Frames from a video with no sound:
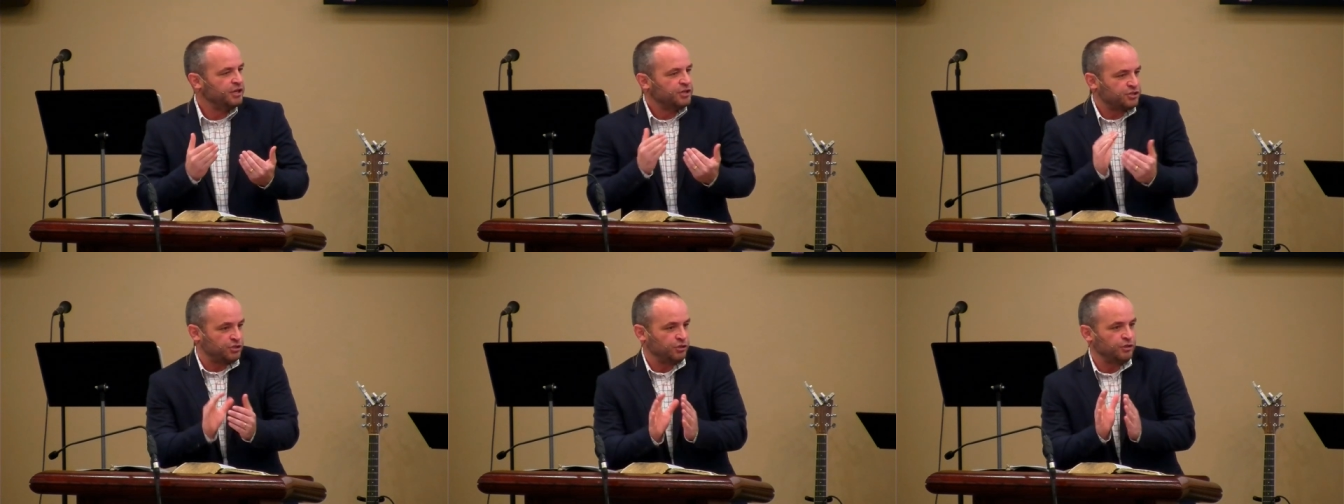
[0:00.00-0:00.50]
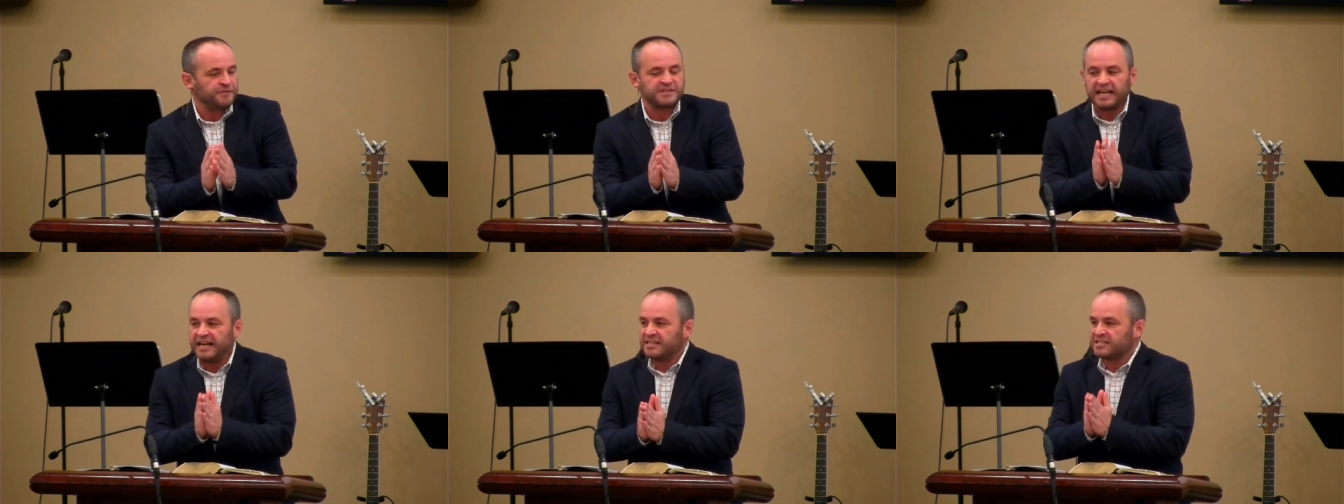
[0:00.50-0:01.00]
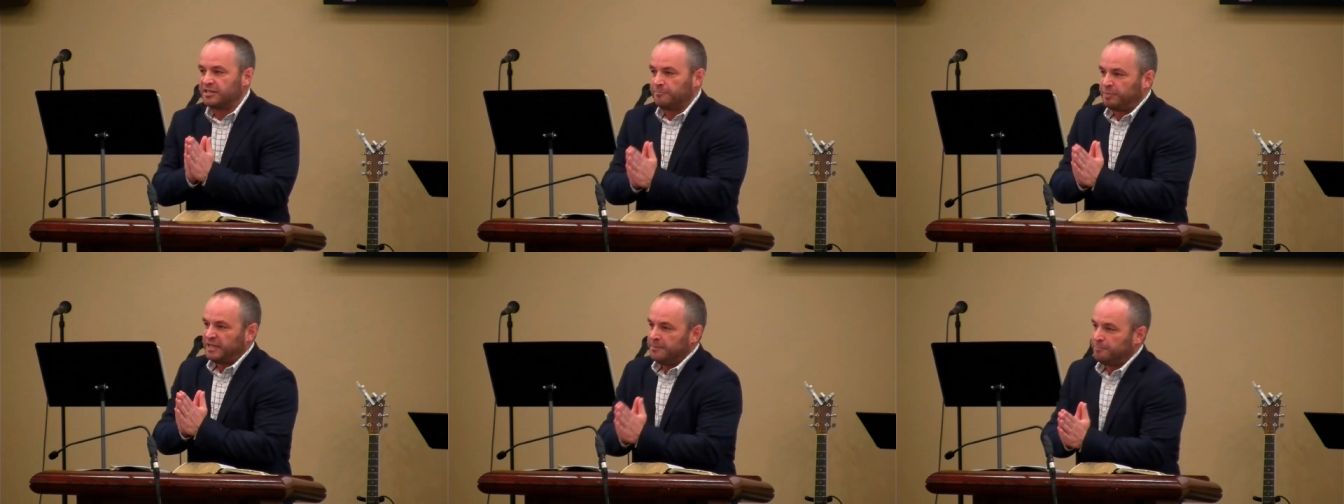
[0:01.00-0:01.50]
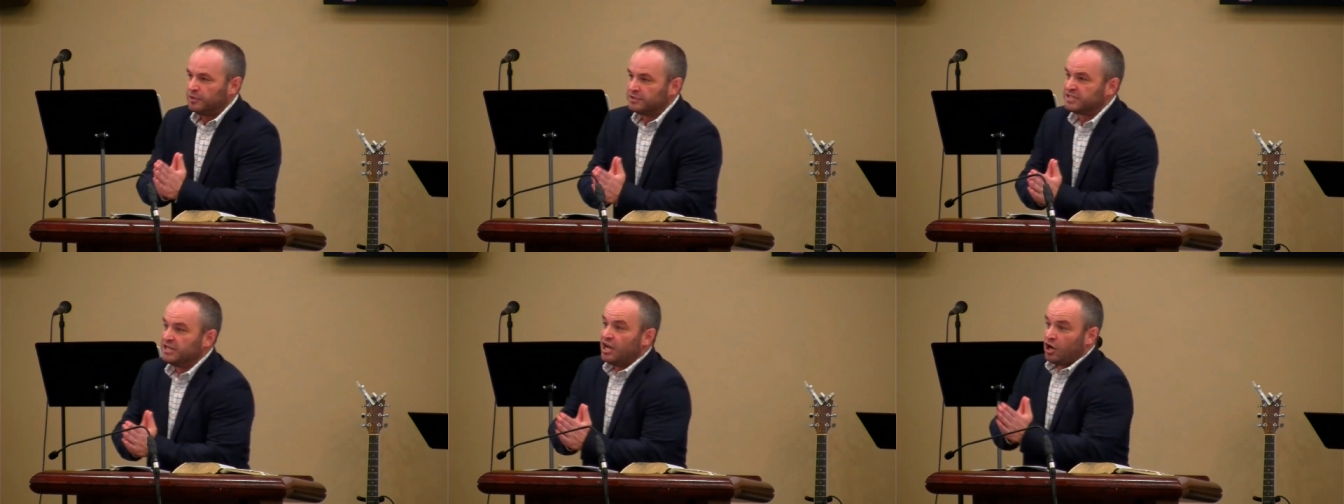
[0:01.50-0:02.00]
serves as the
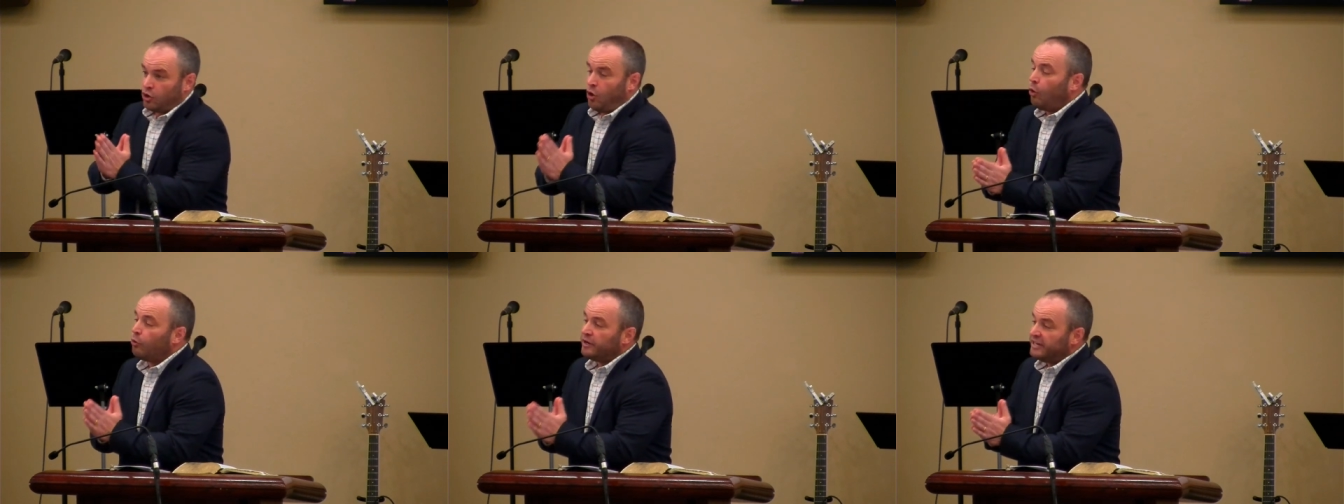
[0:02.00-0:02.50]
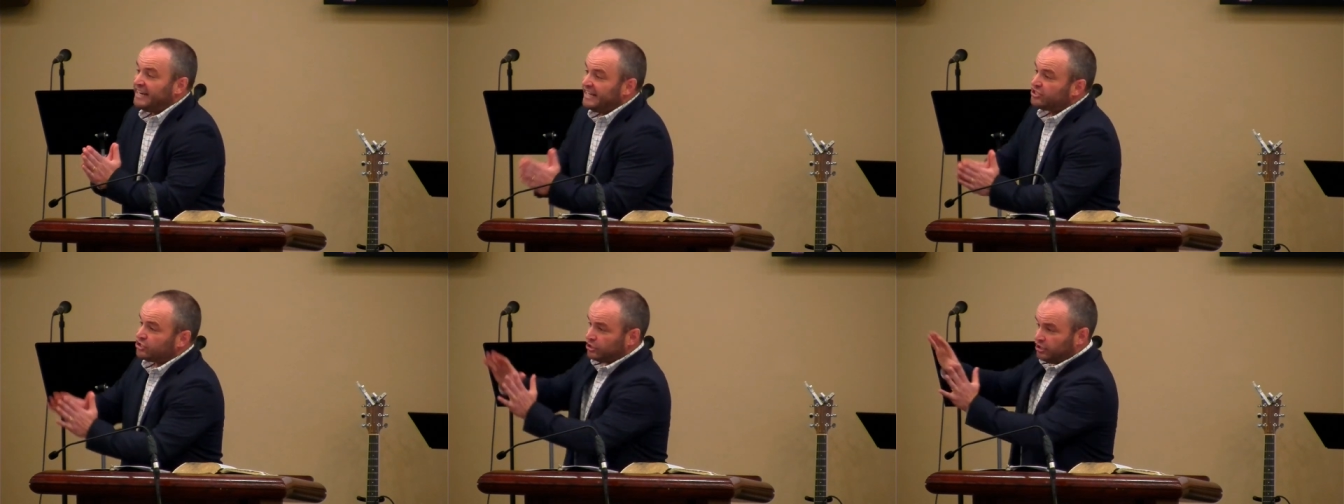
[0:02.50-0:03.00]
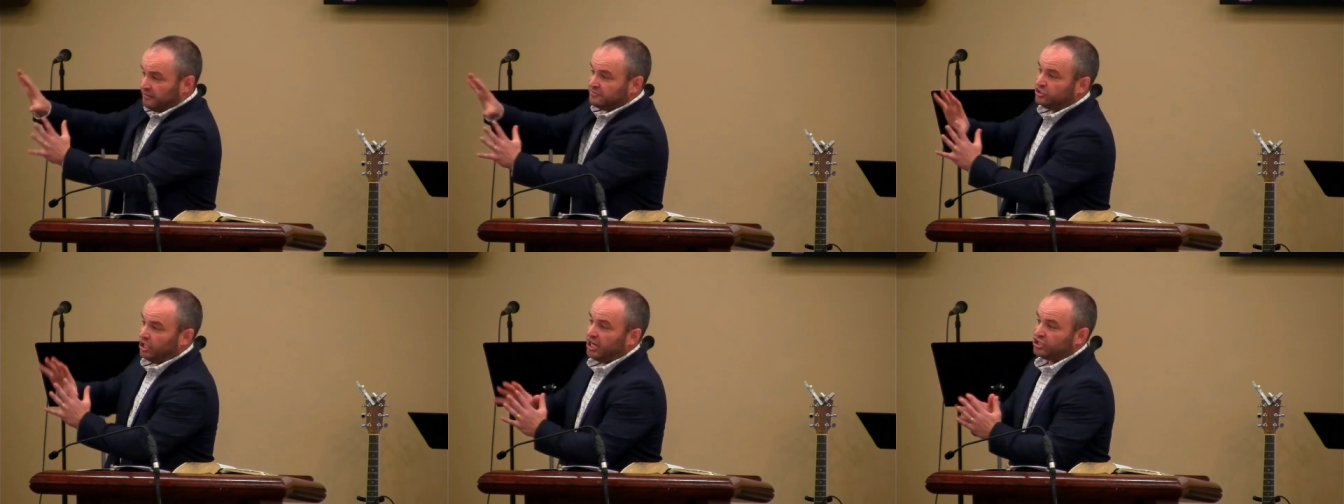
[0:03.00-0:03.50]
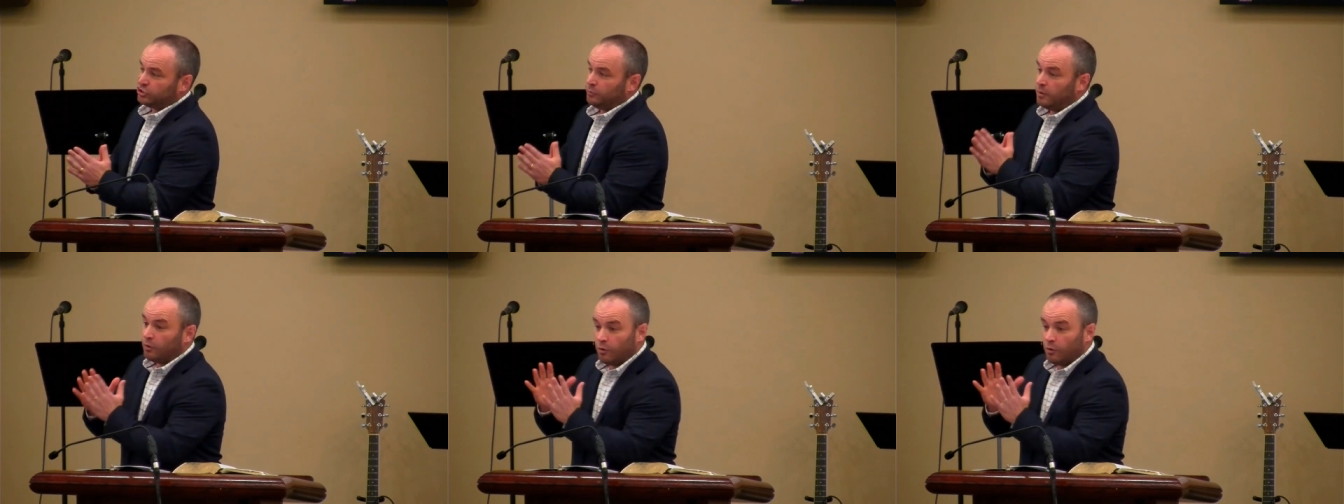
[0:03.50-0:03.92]
people's coronation of Joshua,